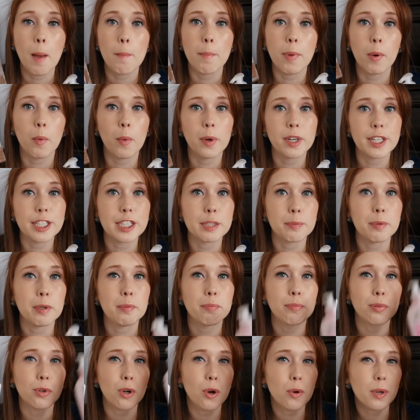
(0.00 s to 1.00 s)
but when it's
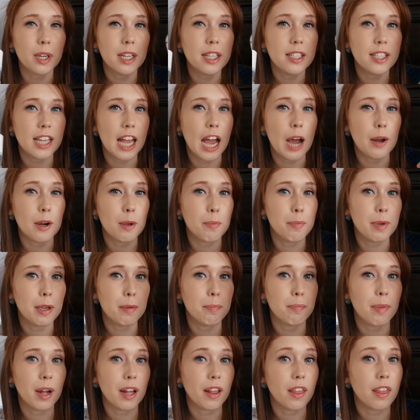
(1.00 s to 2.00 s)
been broken down a
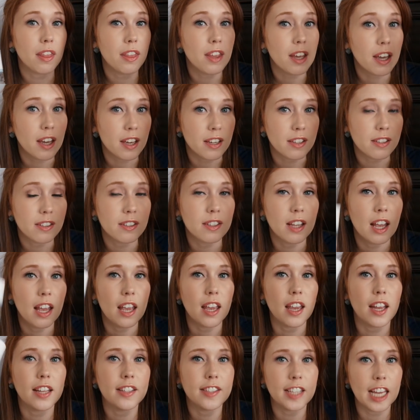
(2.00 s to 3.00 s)
bit by this,
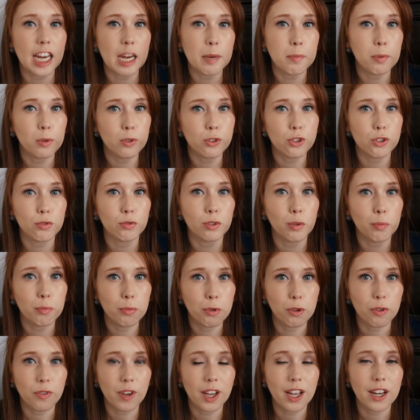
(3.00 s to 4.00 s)
it's able to
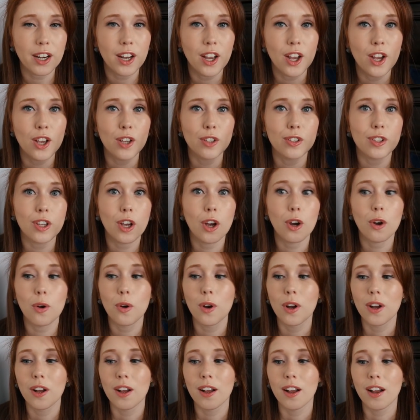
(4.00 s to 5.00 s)
remove it. So